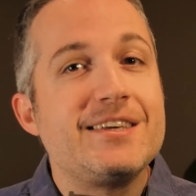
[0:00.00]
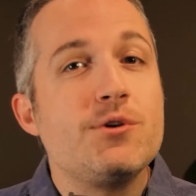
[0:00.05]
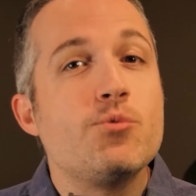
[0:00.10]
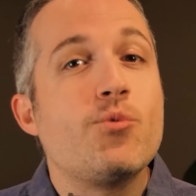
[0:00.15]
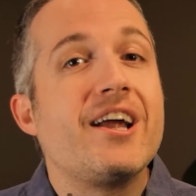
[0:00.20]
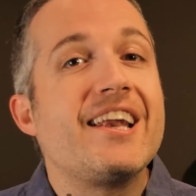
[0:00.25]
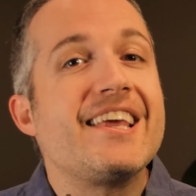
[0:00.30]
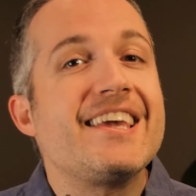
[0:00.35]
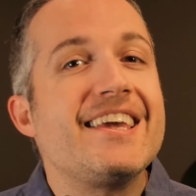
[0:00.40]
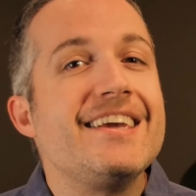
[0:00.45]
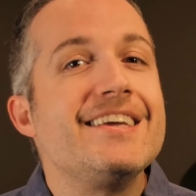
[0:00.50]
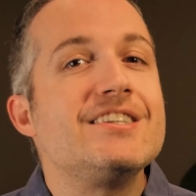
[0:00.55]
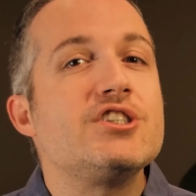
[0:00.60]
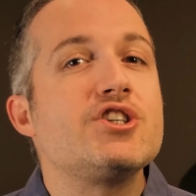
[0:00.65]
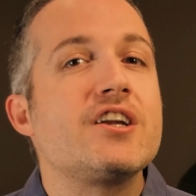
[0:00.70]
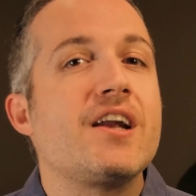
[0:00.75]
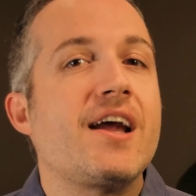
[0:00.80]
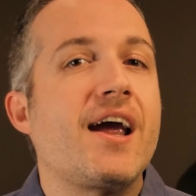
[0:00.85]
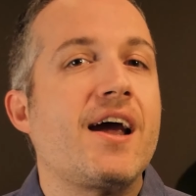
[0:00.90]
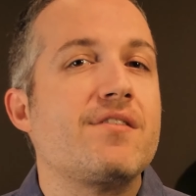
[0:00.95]
what each
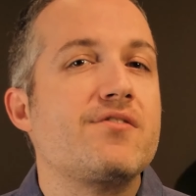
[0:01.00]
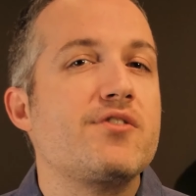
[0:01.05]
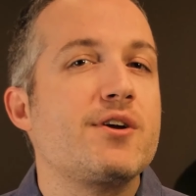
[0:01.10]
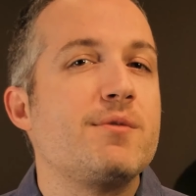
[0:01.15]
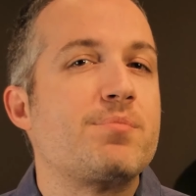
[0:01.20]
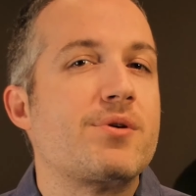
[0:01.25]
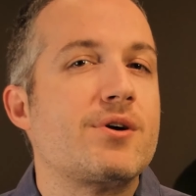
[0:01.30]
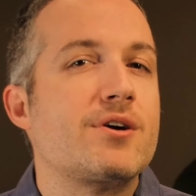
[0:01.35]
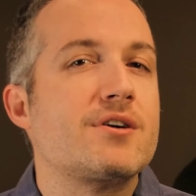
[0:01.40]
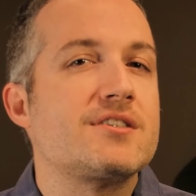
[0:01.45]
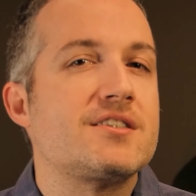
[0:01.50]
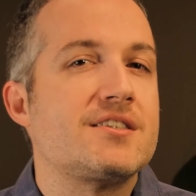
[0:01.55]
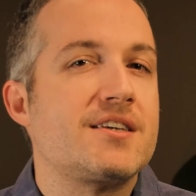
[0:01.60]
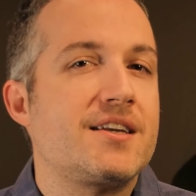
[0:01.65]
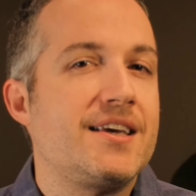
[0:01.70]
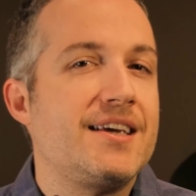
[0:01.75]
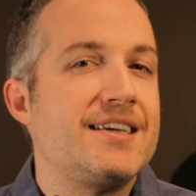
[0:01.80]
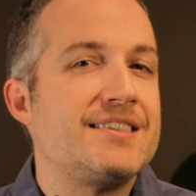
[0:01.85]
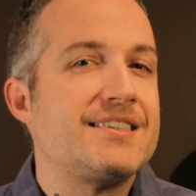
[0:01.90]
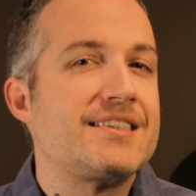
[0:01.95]
and every person
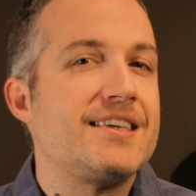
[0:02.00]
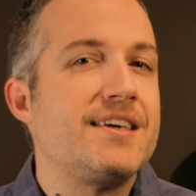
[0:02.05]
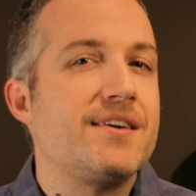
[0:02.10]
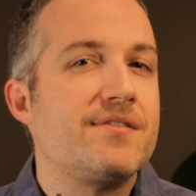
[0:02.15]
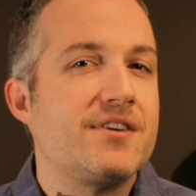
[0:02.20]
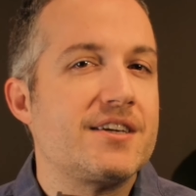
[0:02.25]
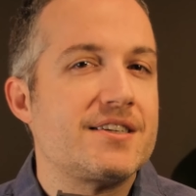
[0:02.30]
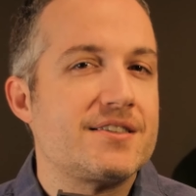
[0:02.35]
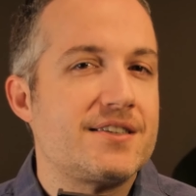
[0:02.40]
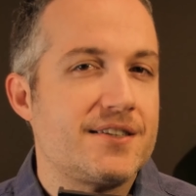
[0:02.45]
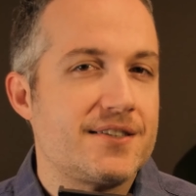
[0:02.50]
is giving to